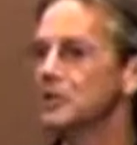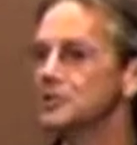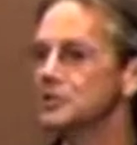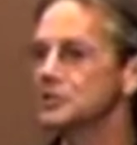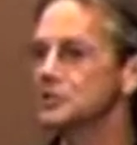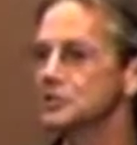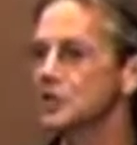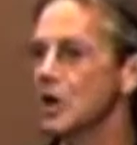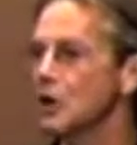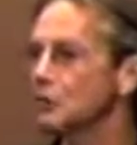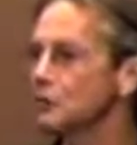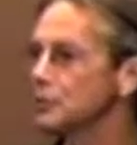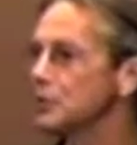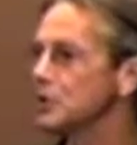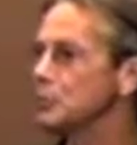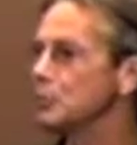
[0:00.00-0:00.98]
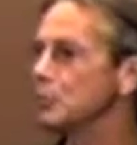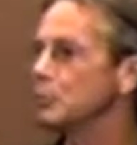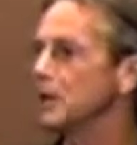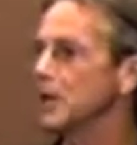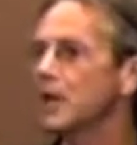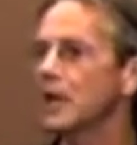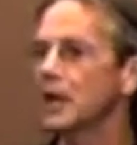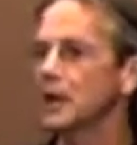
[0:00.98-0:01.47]
to, to, other people
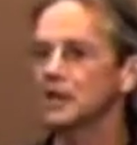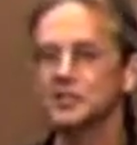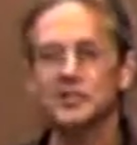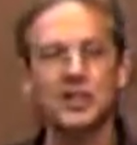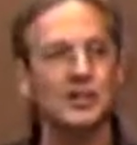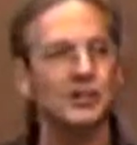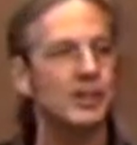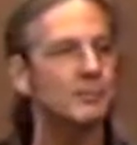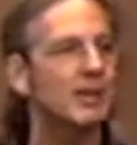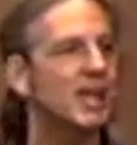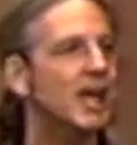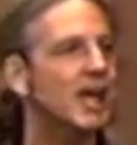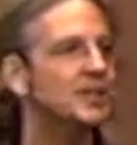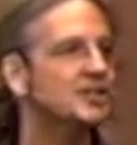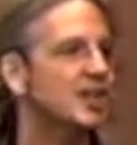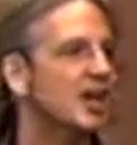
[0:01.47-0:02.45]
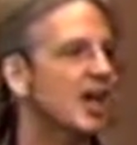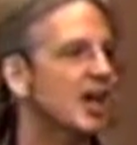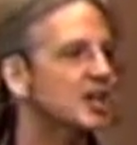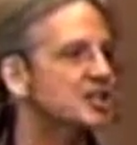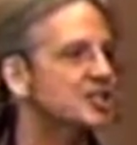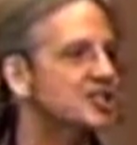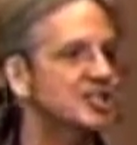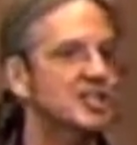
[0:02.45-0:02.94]
began, I could tell, they began to kind
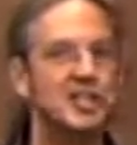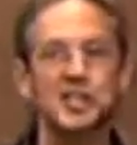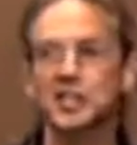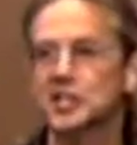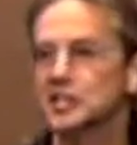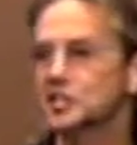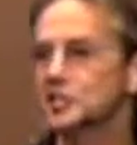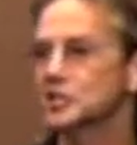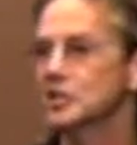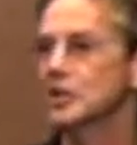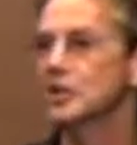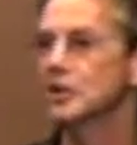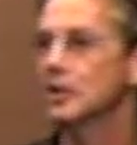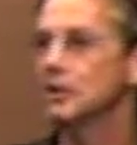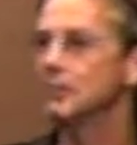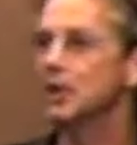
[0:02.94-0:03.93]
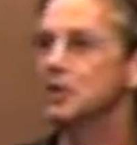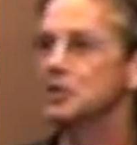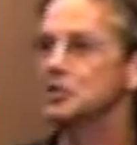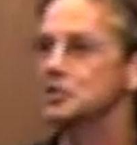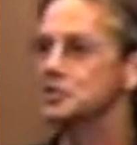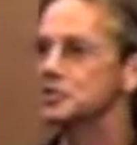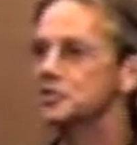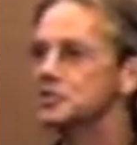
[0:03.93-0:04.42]
of see this. They began to
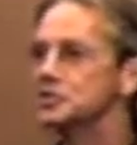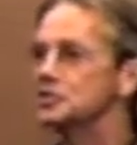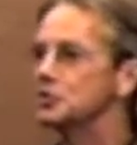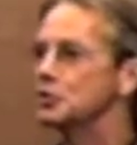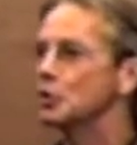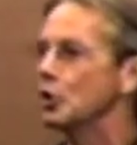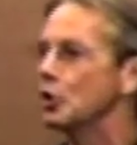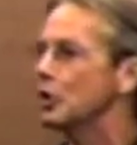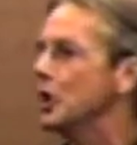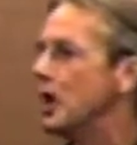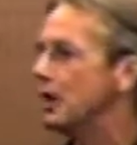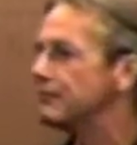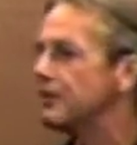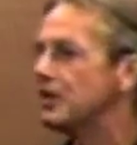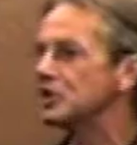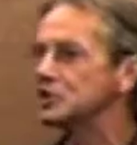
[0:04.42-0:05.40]
see this going on, and finally